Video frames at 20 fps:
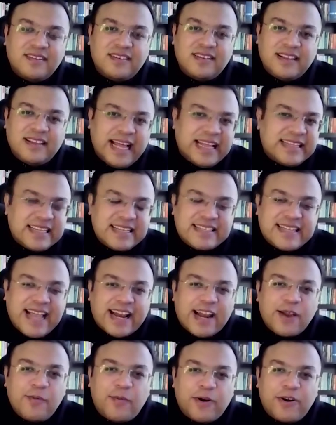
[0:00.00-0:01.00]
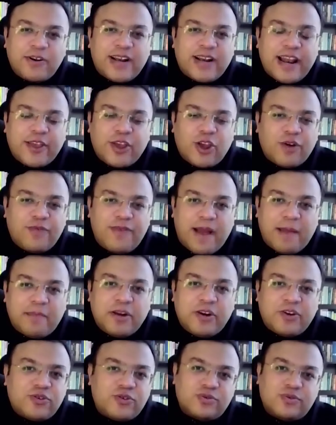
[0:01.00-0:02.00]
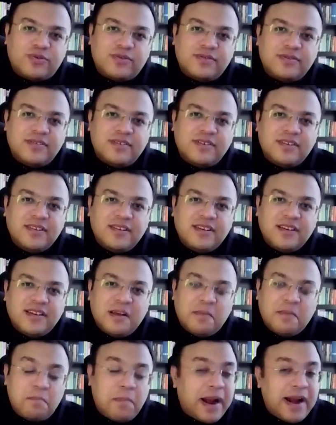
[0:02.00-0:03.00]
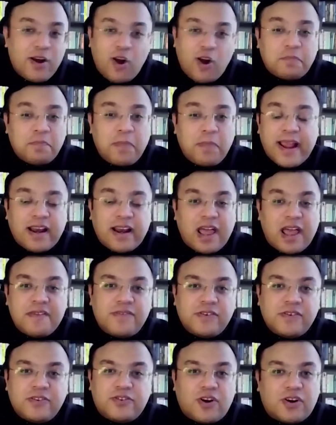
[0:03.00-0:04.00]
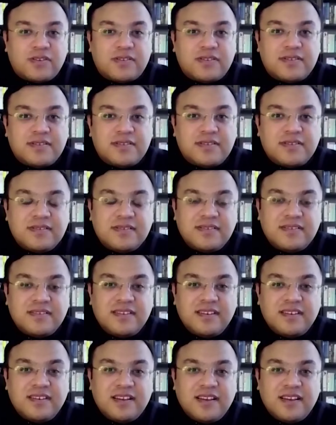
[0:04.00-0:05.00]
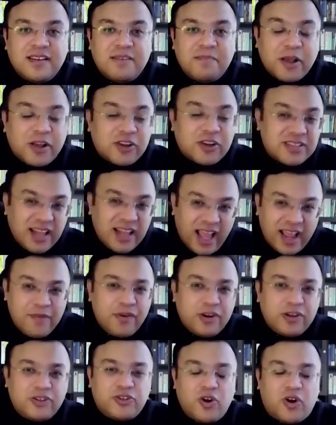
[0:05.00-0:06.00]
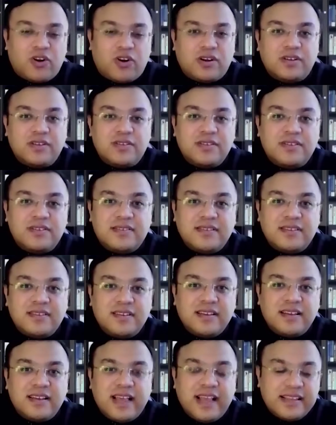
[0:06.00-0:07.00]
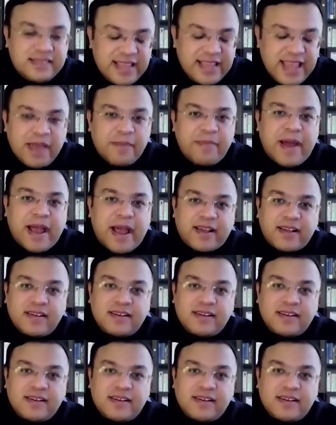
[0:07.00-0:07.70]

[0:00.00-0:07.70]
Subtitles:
That's exactly what you're telling your family to do by not buying life insurance. Because life insurance is the airbag.